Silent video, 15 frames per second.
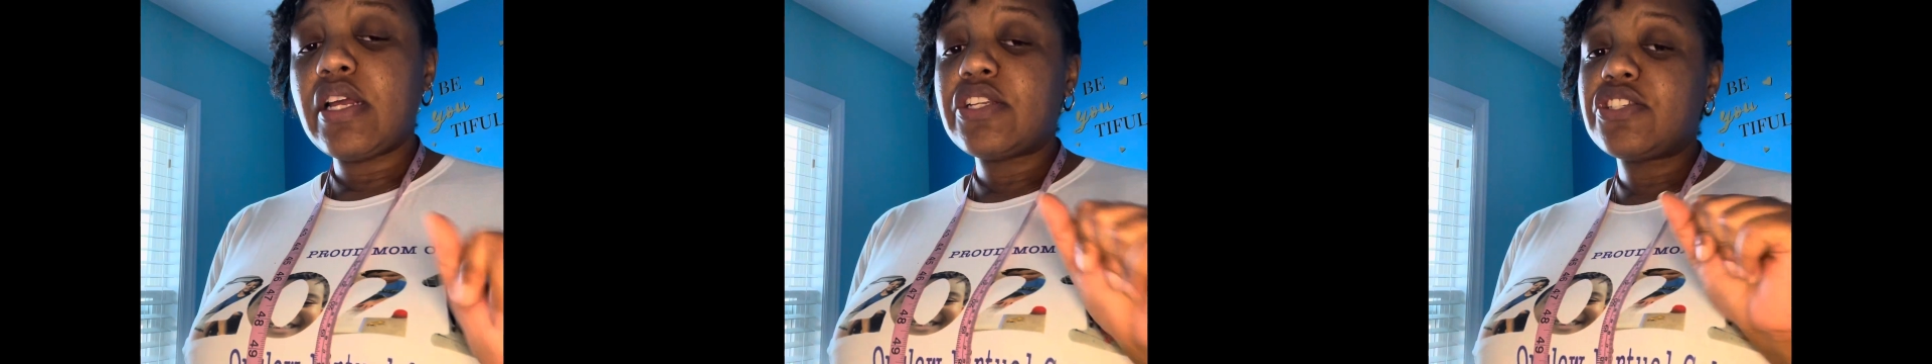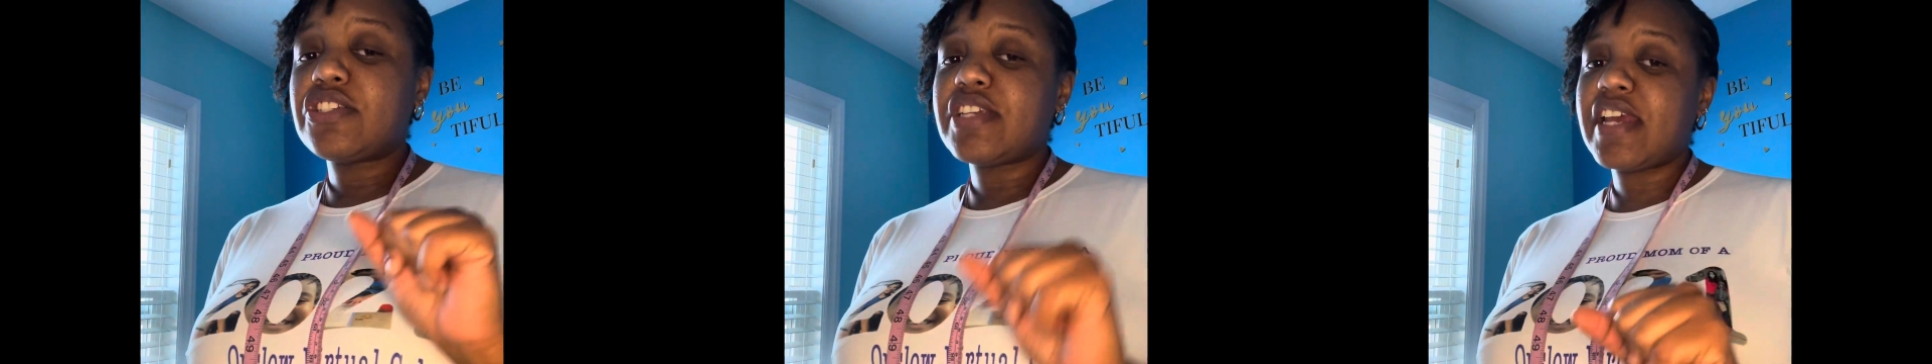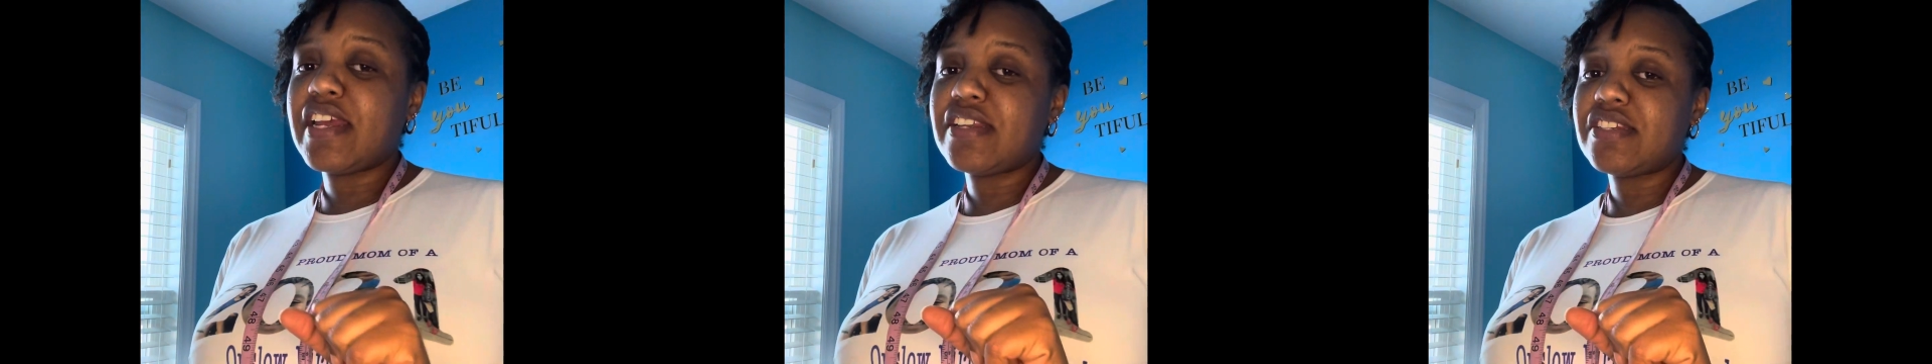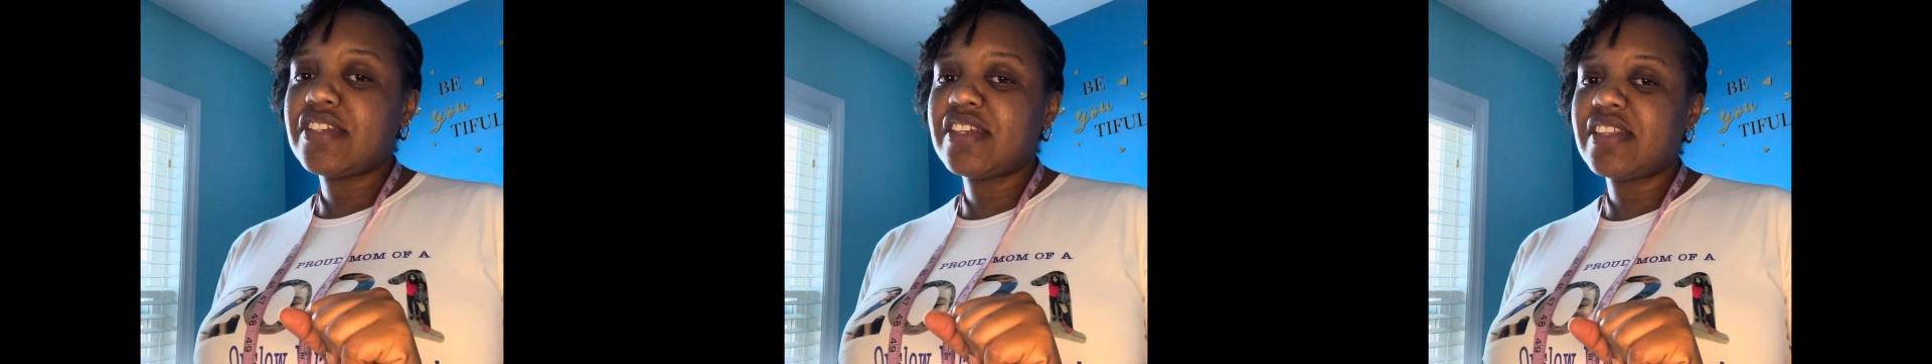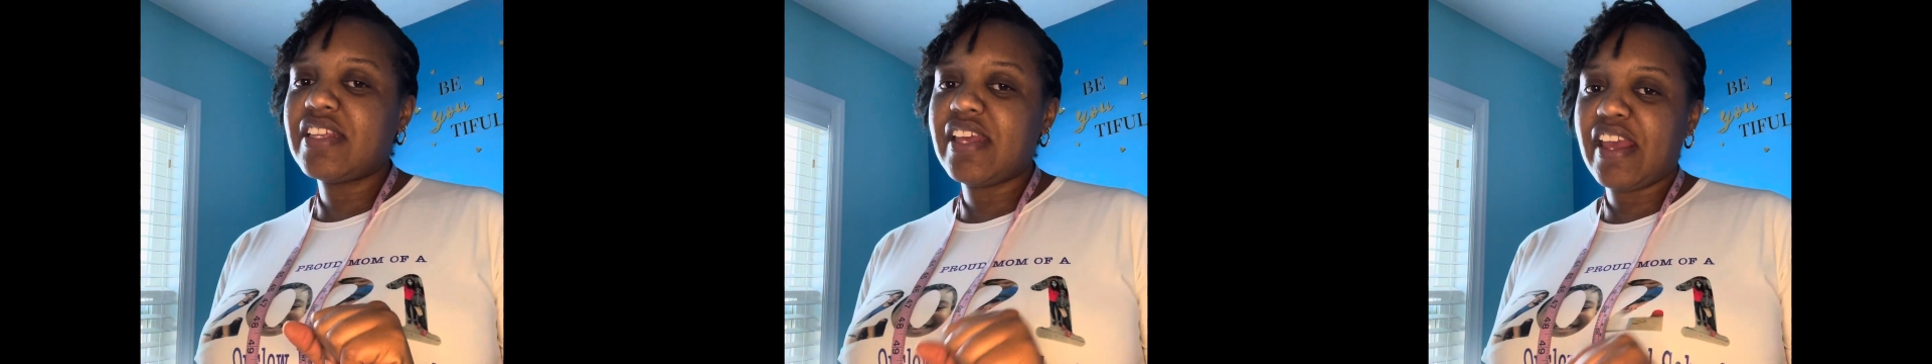
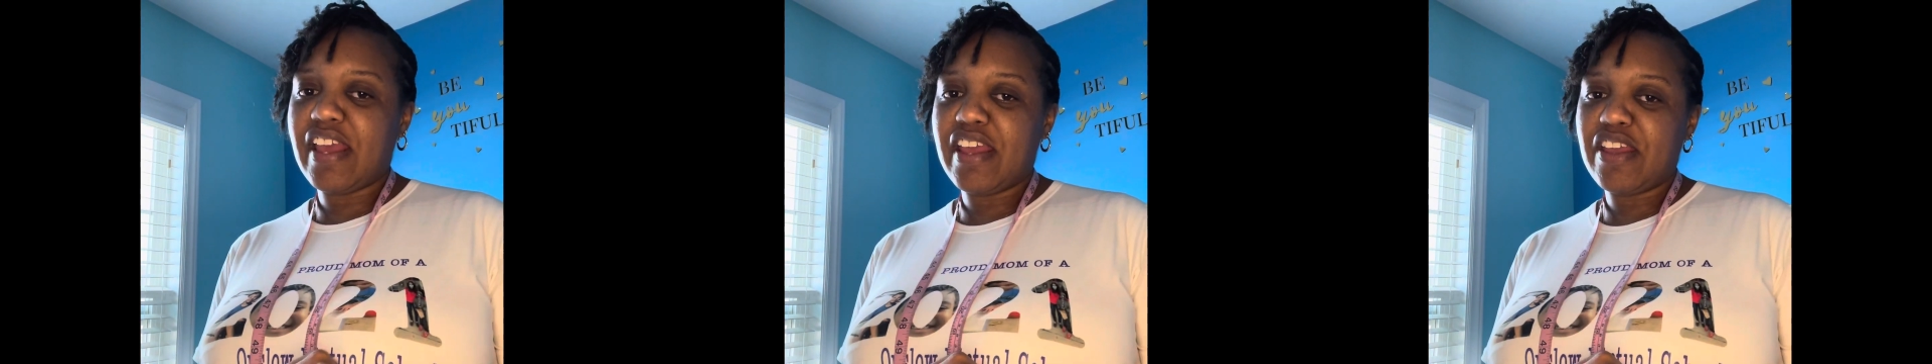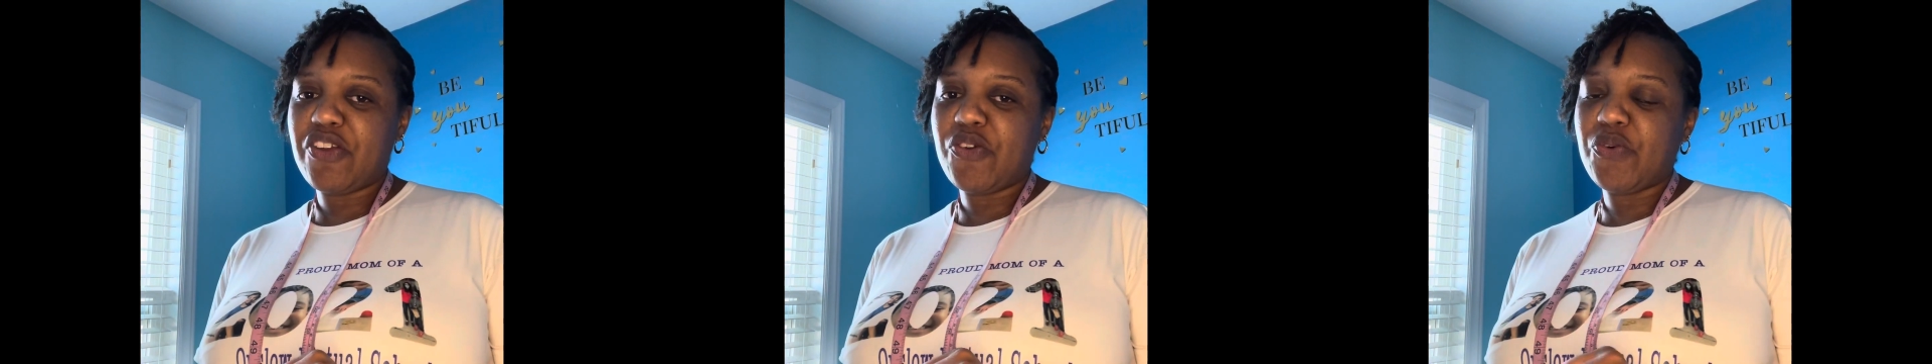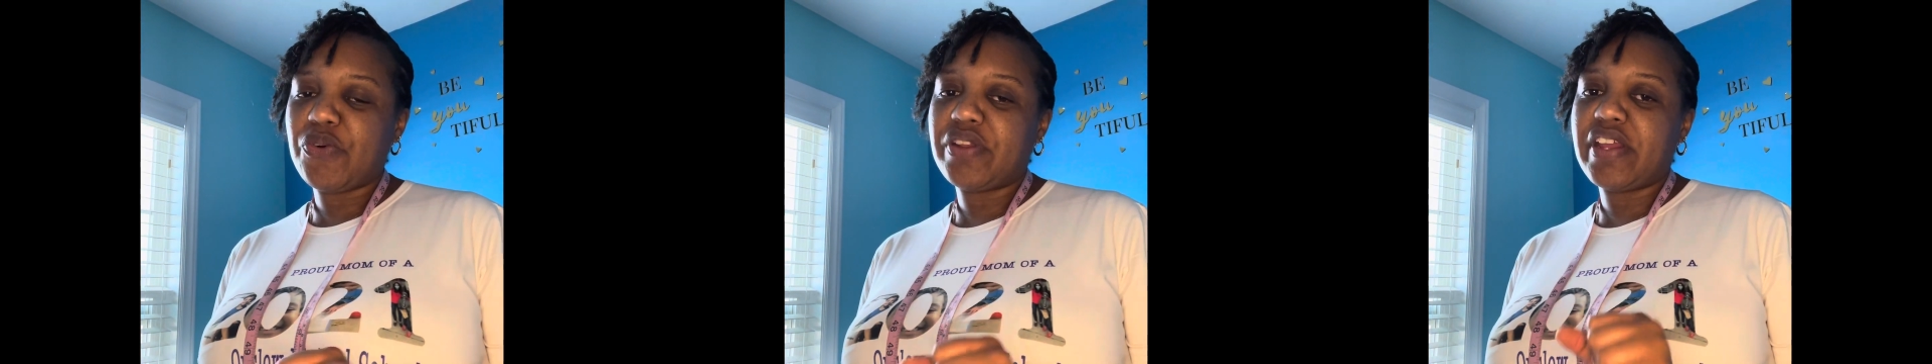changing the ink on